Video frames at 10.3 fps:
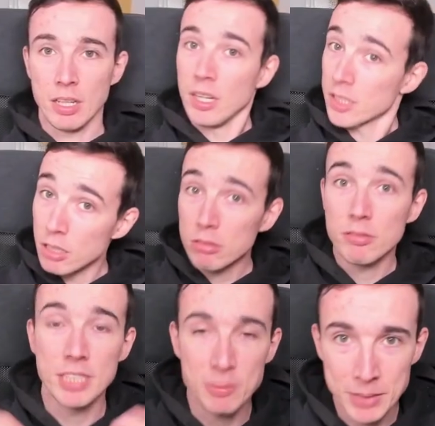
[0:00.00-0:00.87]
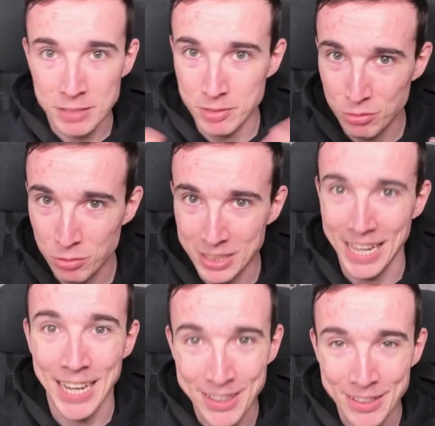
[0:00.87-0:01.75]
So this brings me to the
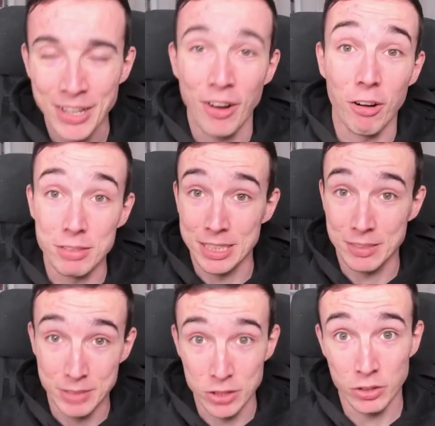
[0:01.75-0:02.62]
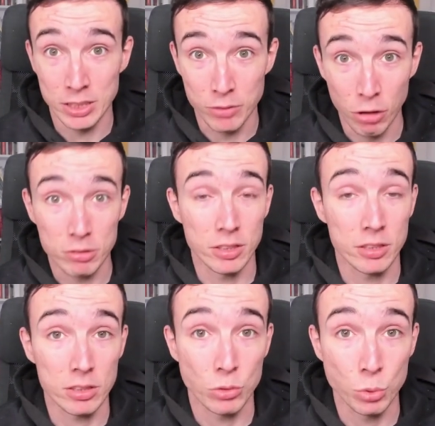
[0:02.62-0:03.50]
end of this video
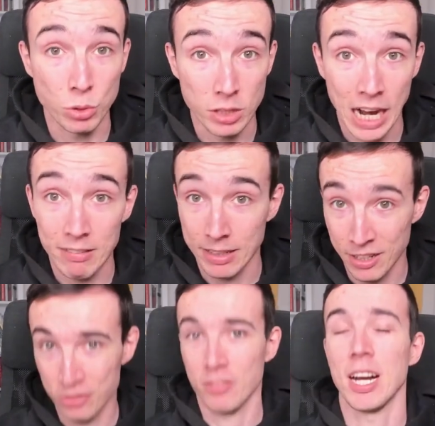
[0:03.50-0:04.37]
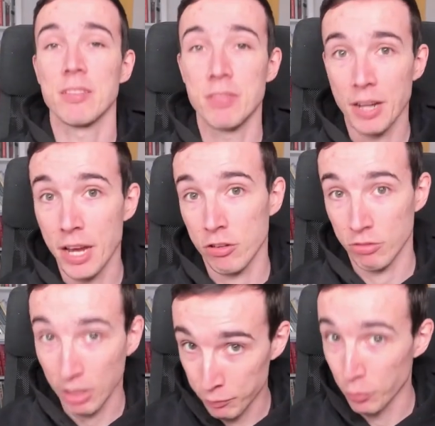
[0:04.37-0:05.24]
devoted to the Alekhine-Chatard variation
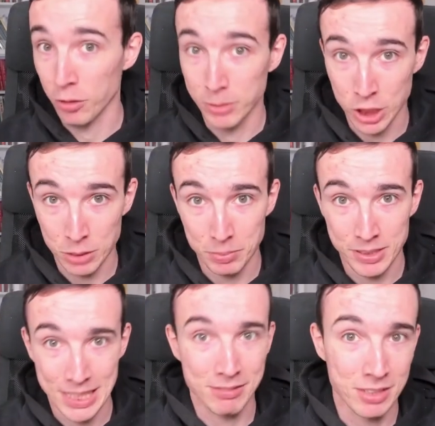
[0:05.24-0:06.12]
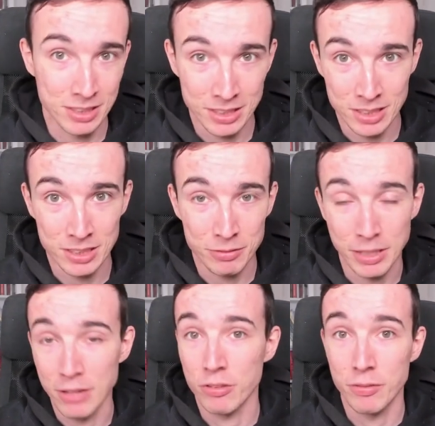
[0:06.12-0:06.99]
and 4 bishop e7 in the
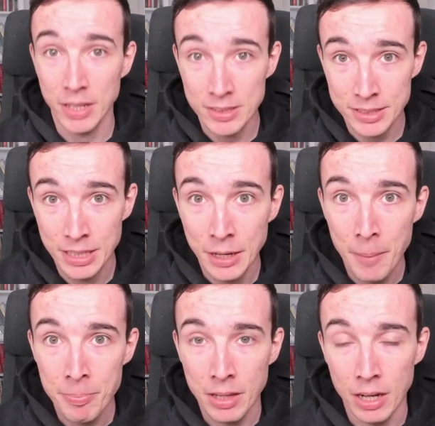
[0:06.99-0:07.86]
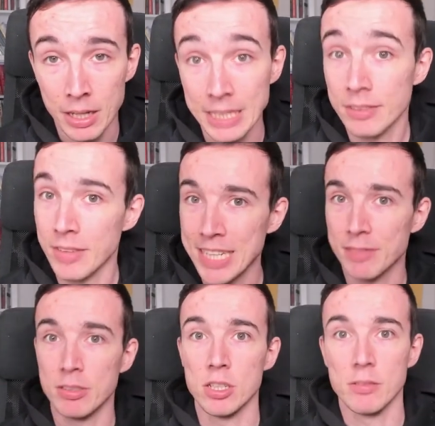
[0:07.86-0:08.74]
French defense. Uh, in the next
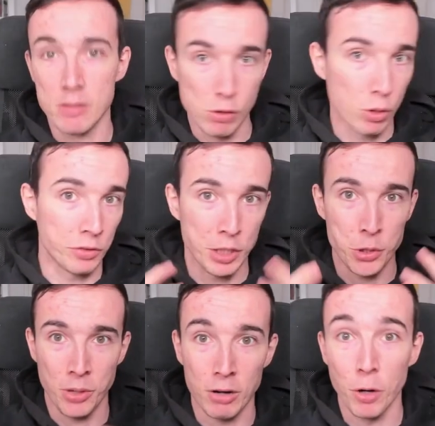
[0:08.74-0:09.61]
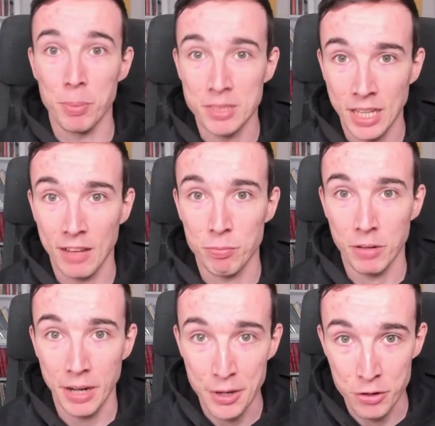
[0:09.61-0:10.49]
video we will continue our opening
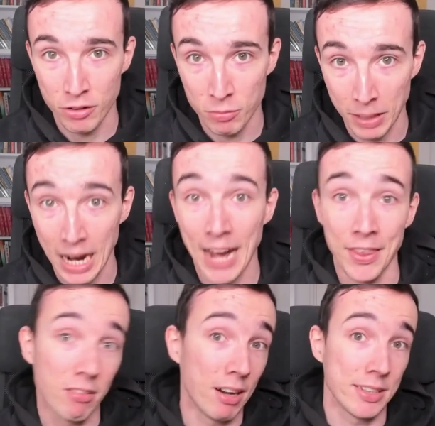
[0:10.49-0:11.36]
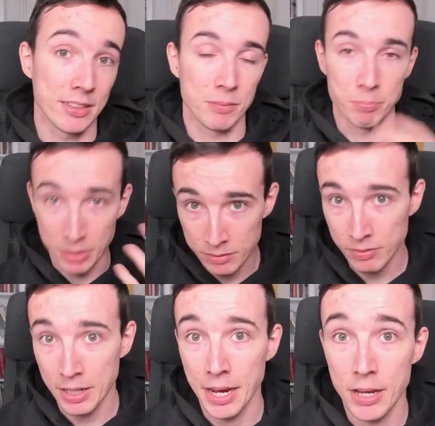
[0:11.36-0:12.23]
explorations by analyzing the Burn
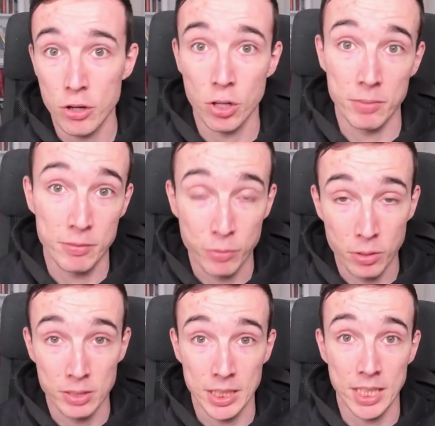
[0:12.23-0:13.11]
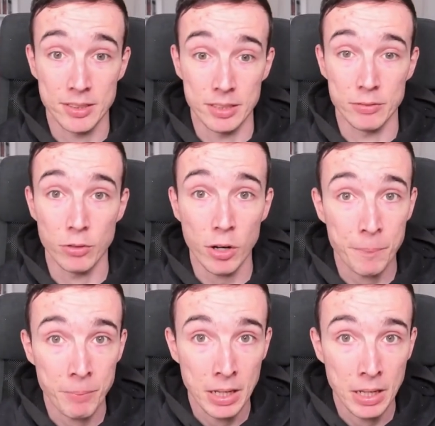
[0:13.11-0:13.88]
variation with 4 d takes e4.